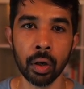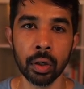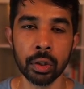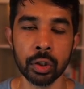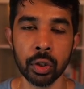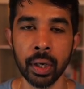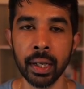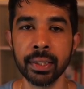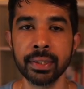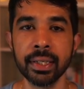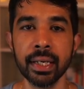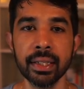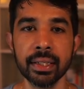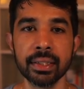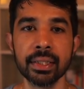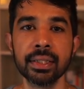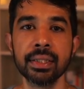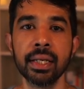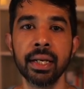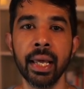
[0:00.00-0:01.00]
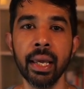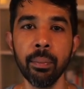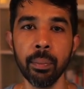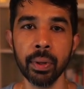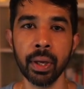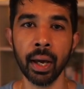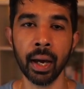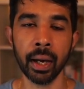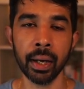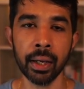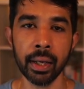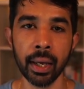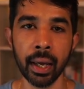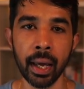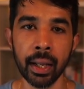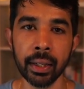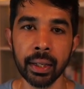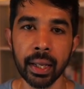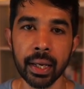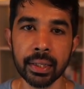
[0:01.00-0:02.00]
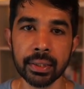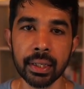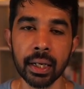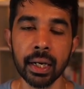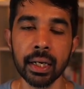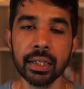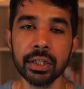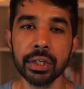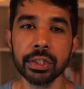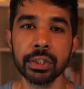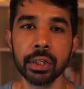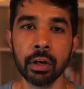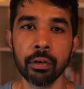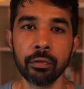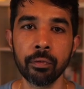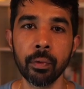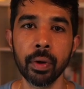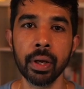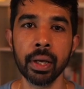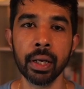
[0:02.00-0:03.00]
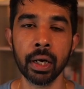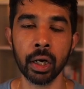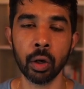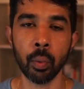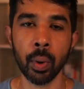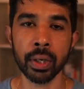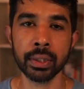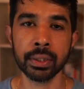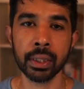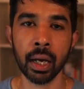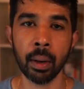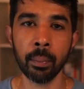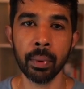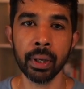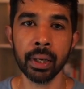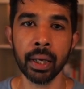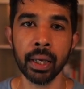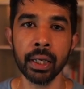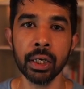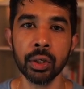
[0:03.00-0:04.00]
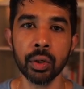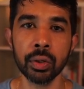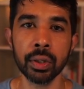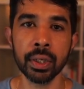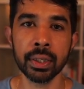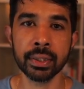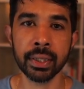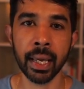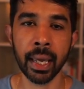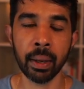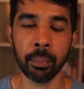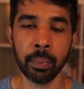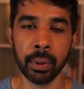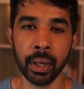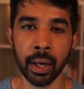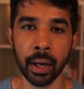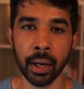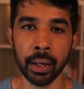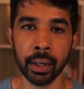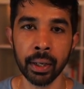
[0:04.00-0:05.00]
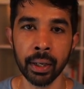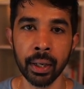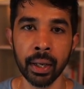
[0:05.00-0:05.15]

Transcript: So let's say this is an API and there's hundreds of requests coming into this API.